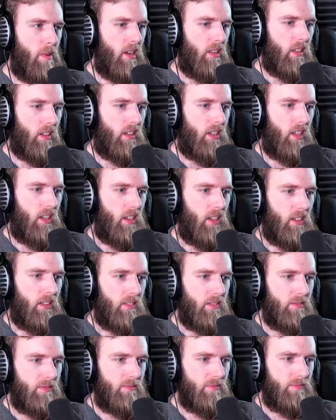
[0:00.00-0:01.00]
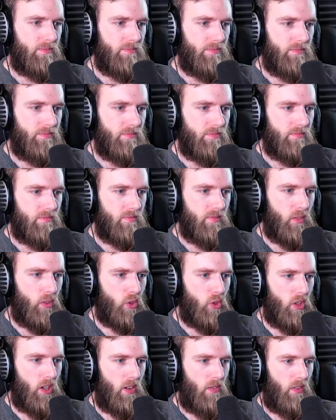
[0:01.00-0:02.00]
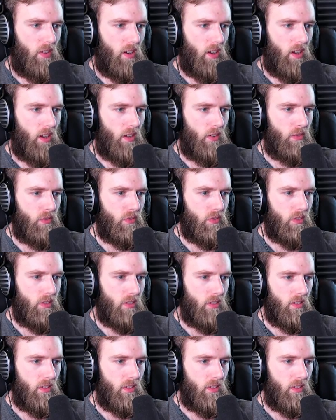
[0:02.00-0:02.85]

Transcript: make the tea? We should have enough.